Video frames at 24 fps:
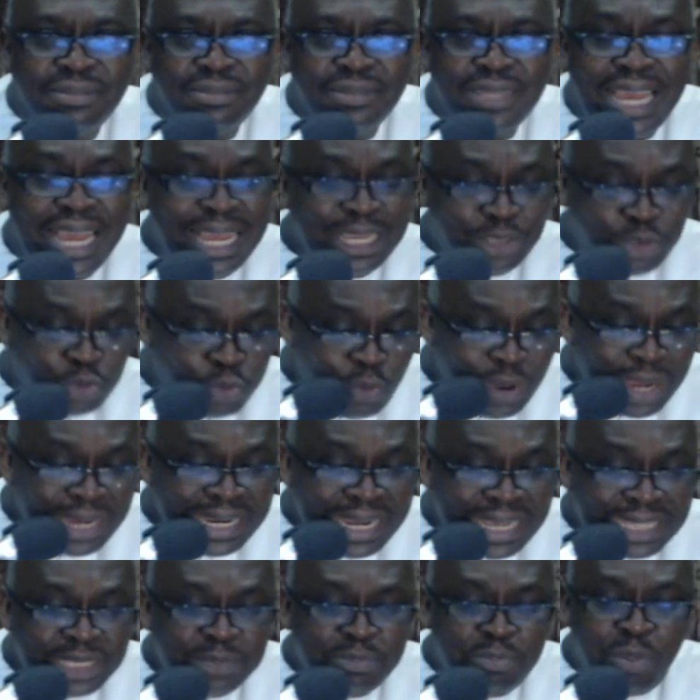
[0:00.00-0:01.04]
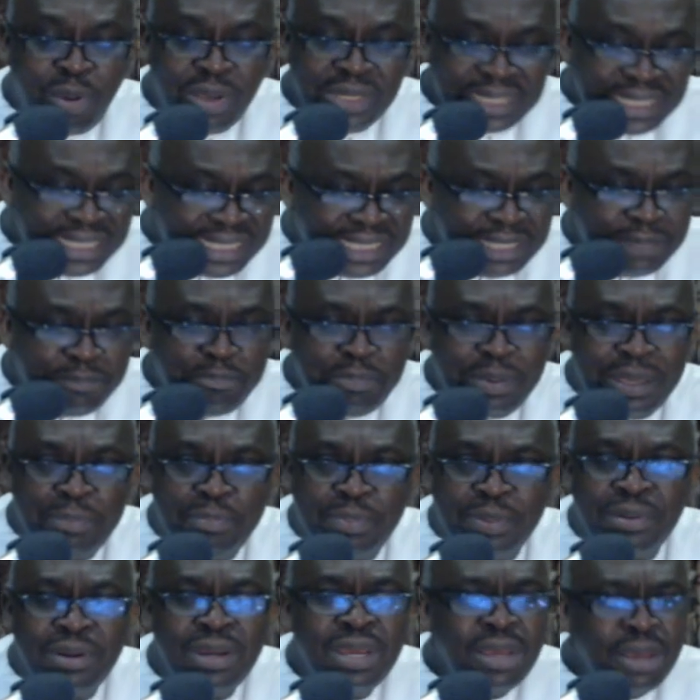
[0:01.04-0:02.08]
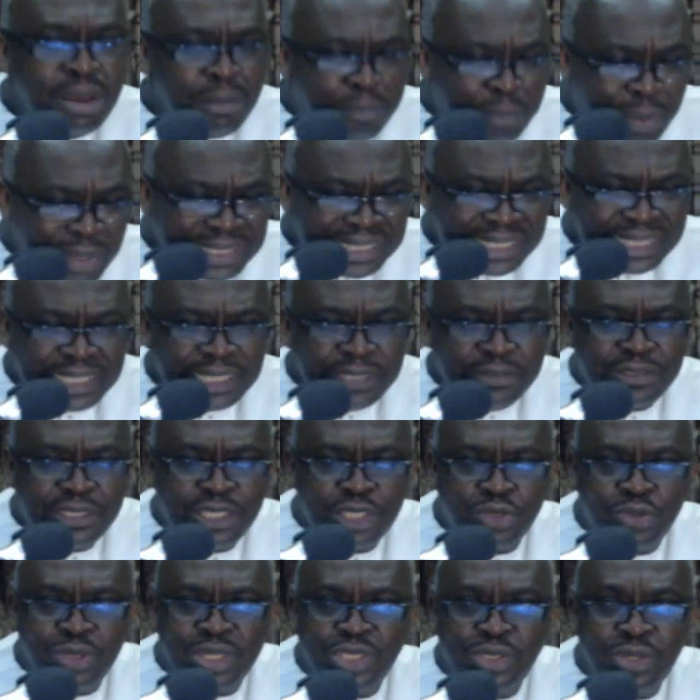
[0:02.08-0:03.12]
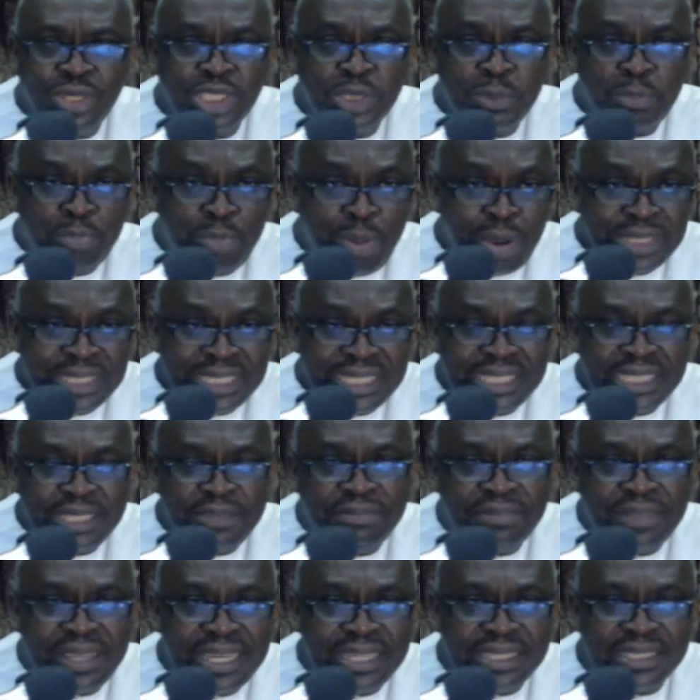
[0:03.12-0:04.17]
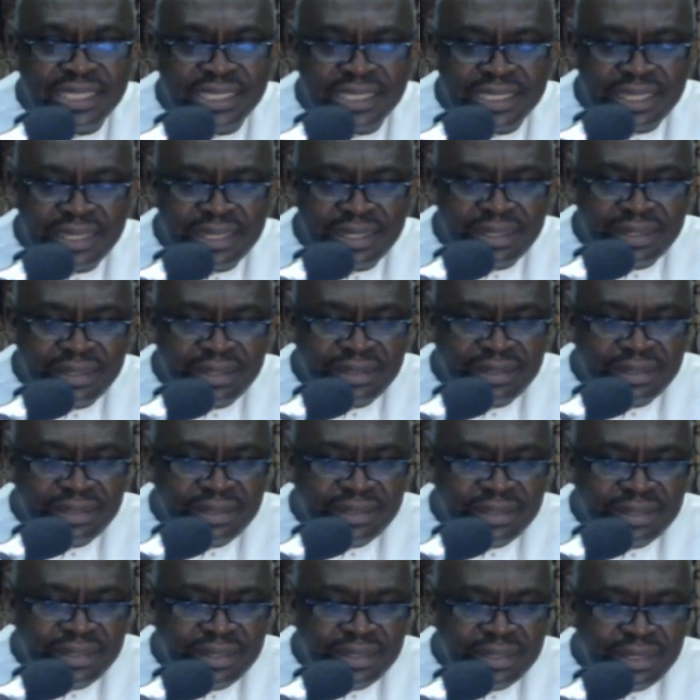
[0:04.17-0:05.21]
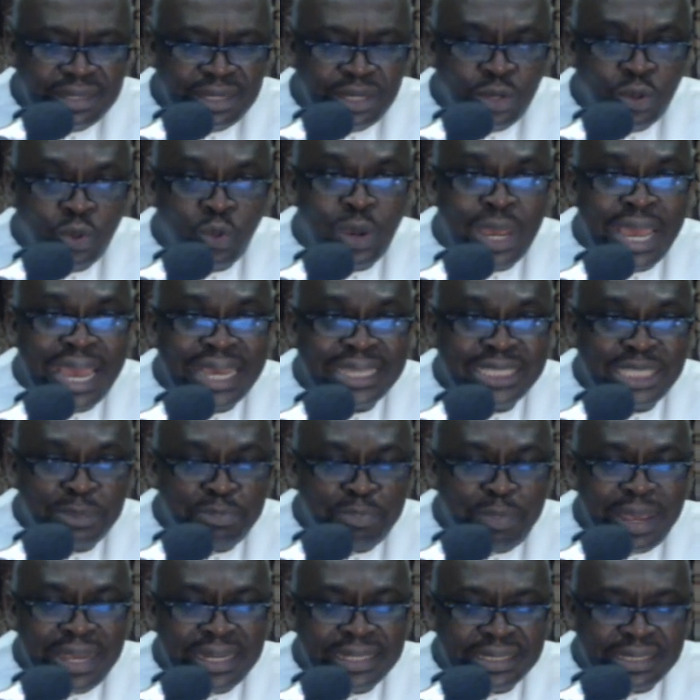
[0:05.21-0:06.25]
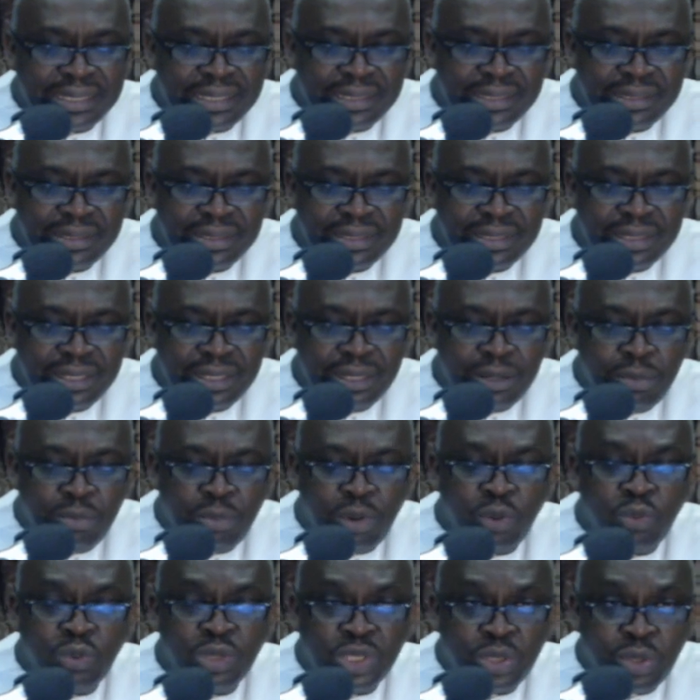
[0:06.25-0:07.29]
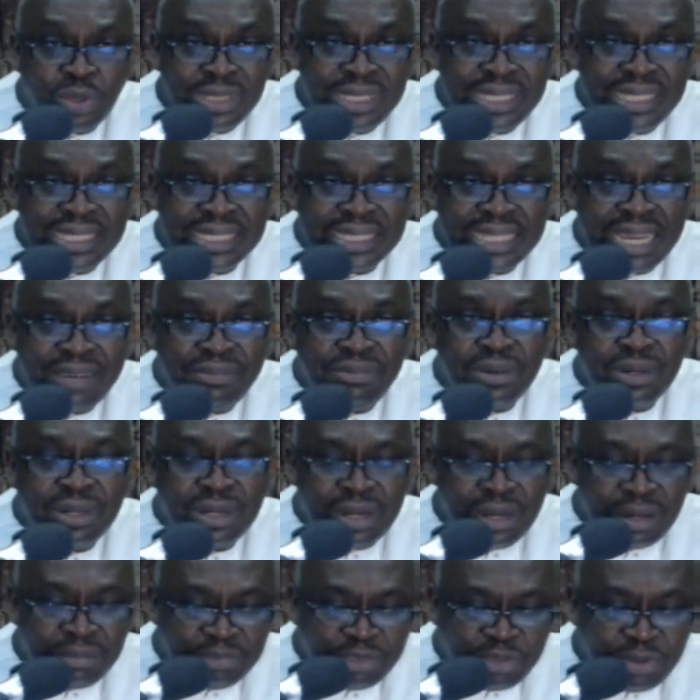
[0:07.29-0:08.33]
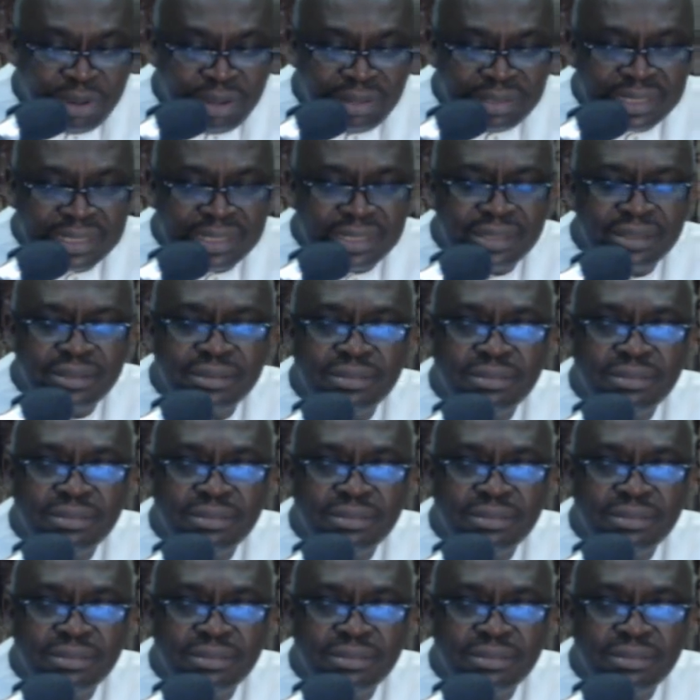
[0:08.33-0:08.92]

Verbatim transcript: As well as positive people, positive situations, positive things we expect but we don't deserve come to us.